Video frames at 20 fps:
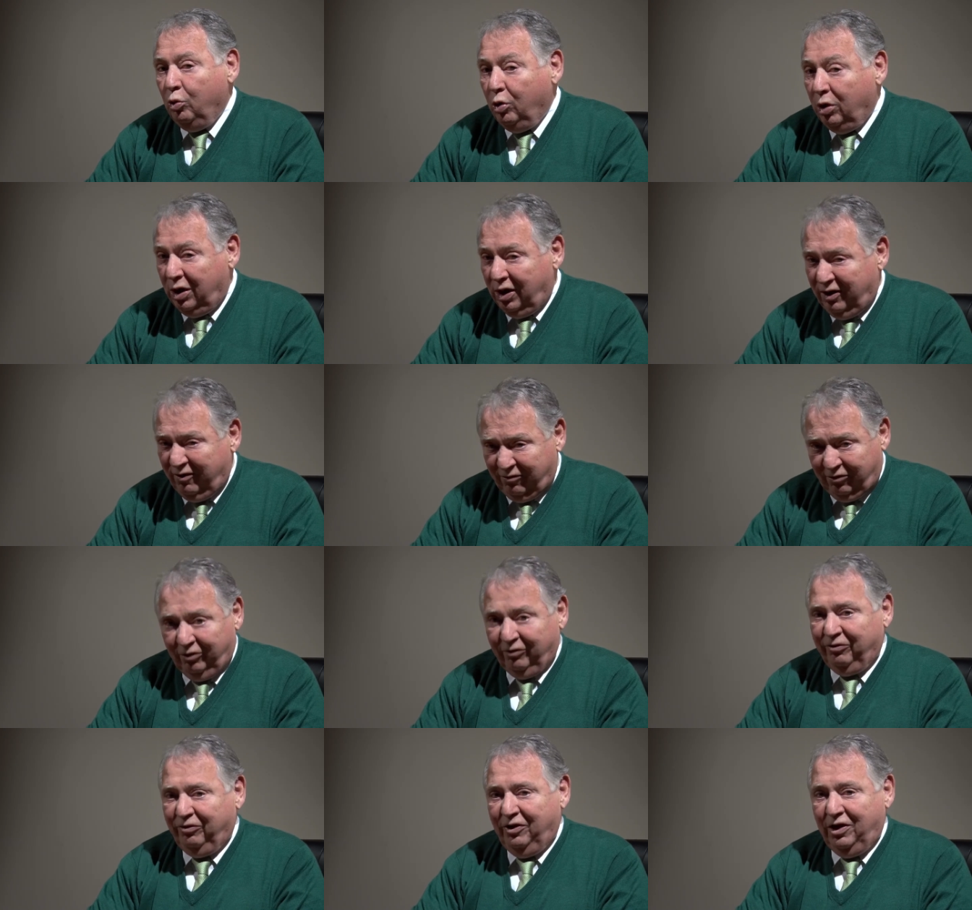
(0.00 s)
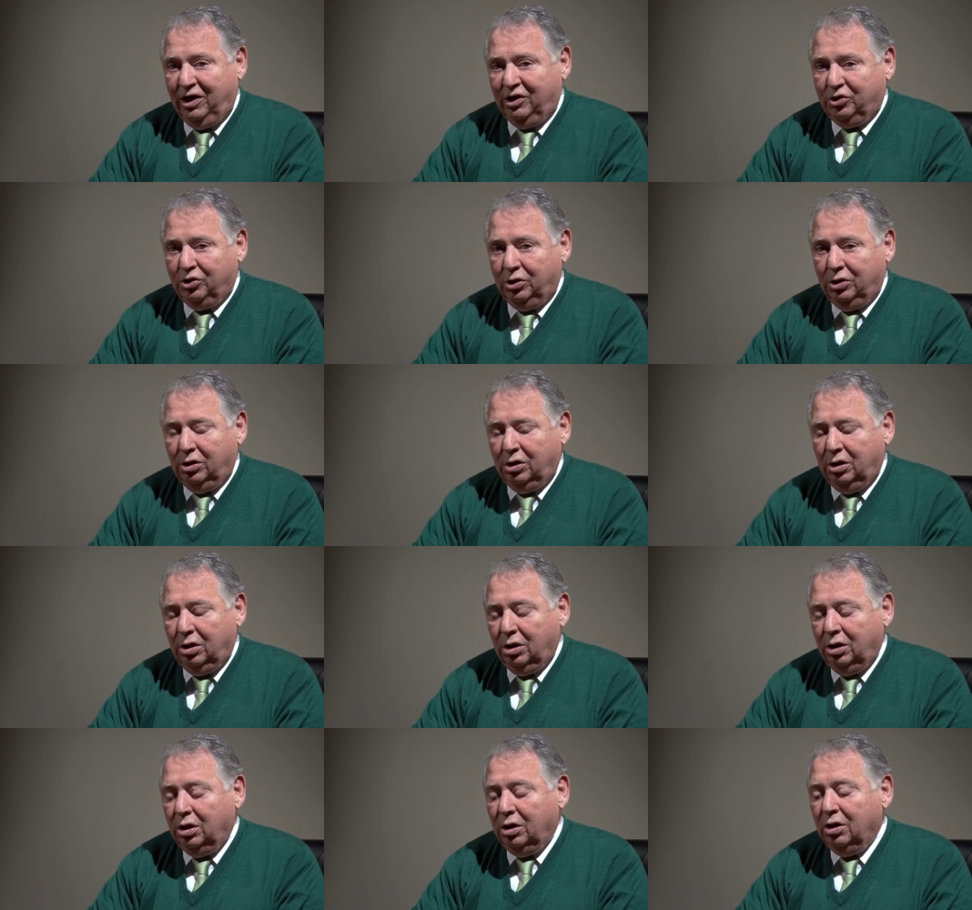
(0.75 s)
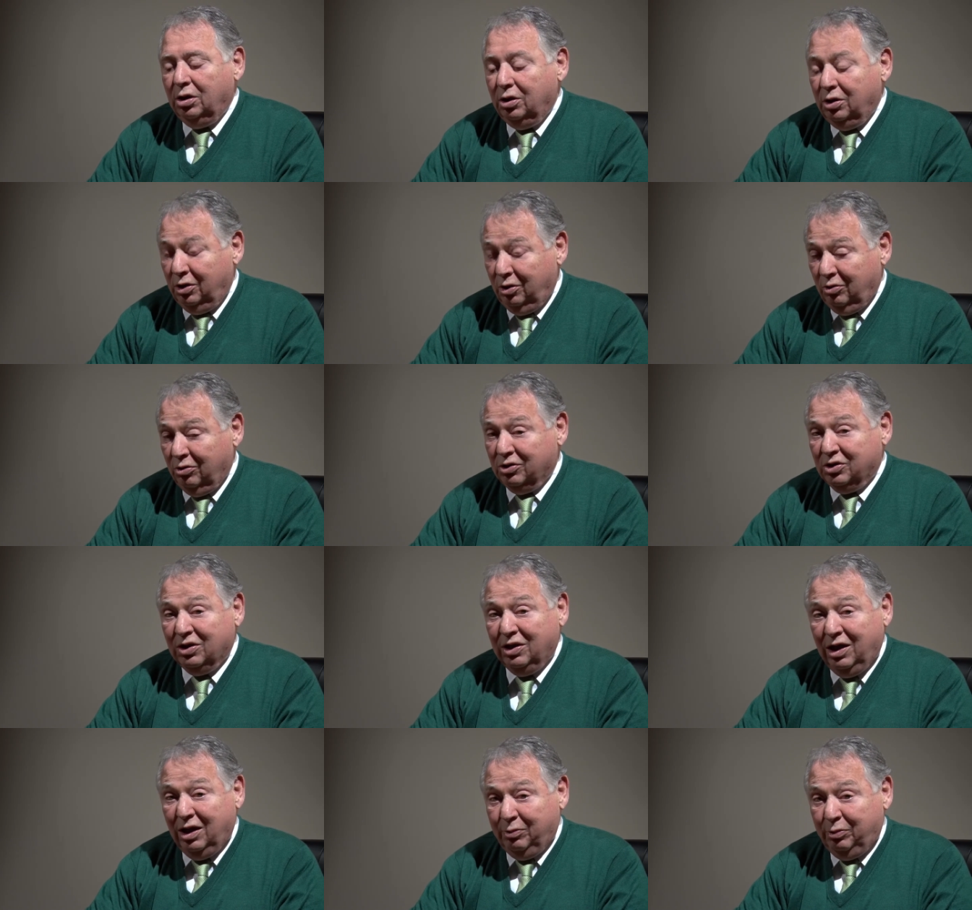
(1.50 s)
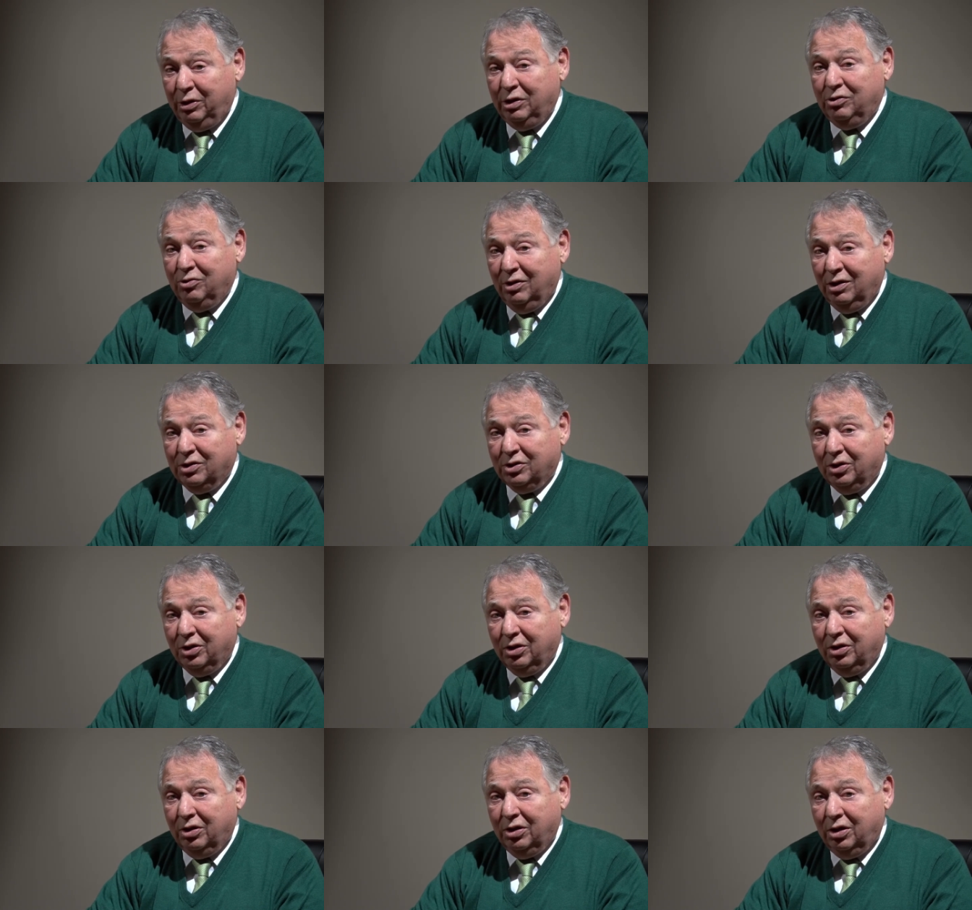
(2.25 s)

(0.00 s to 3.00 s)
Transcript: whatever fashion, you're a sloppy dresser.